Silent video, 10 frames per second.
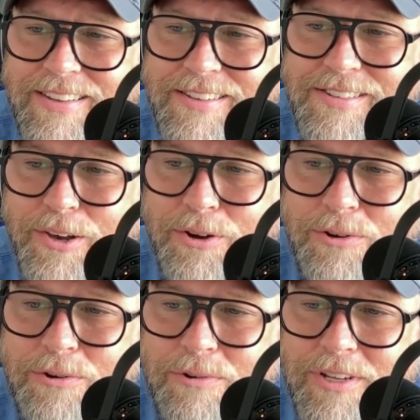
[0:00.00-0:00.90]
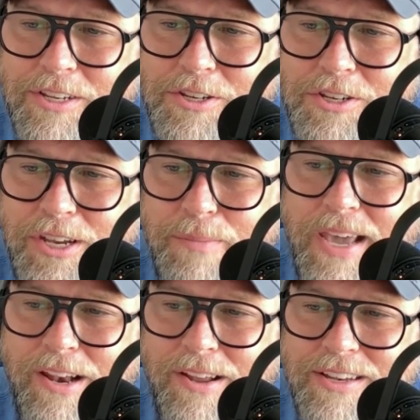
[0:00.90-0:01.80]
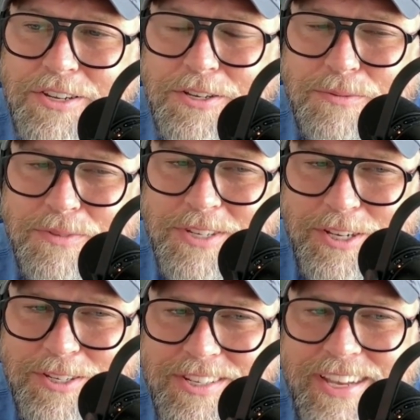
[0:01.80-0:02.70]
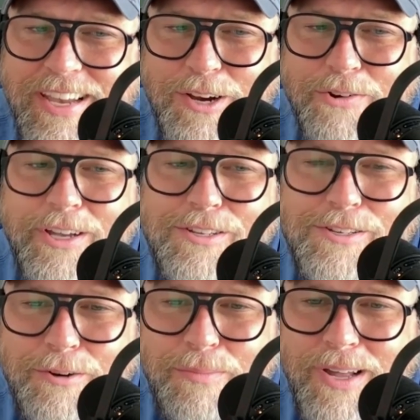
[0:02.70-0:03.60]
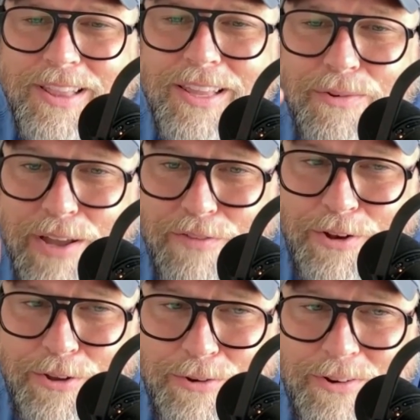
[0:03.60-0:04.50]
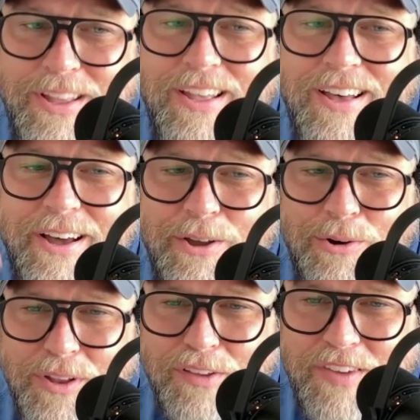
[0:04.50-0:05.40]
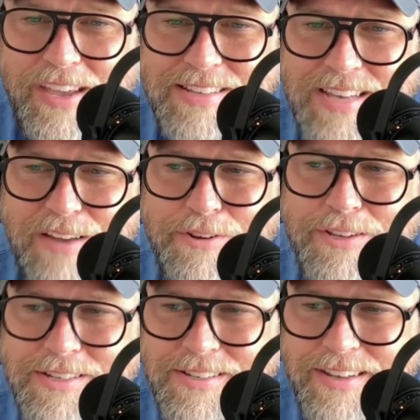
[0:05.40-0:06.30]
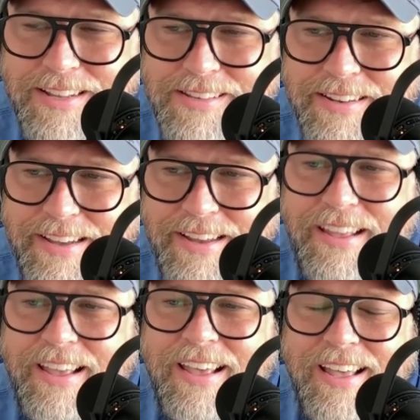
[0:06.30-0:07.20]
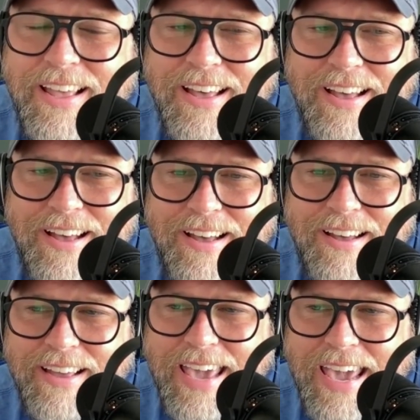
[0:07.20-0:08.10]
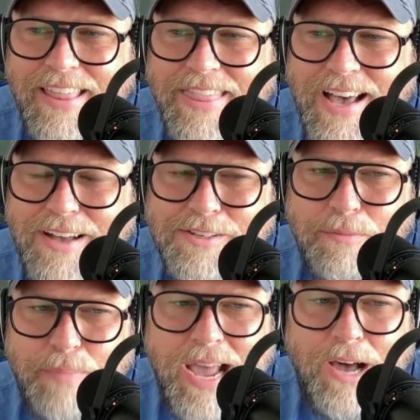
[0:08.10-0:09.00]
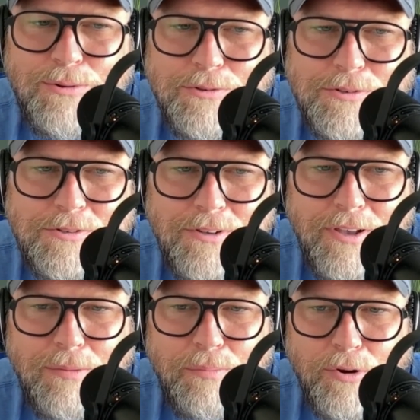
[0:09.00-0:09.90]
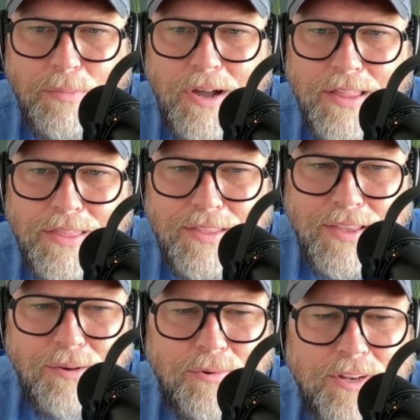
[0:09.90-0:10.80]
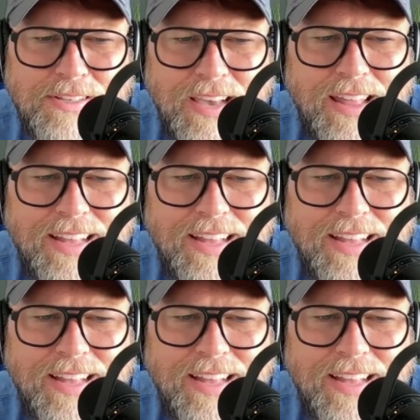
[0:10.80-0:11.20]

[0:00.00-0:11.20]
So she's increased her monthly revenue on OnlyFans after this incident, £8,000 per month. What is that?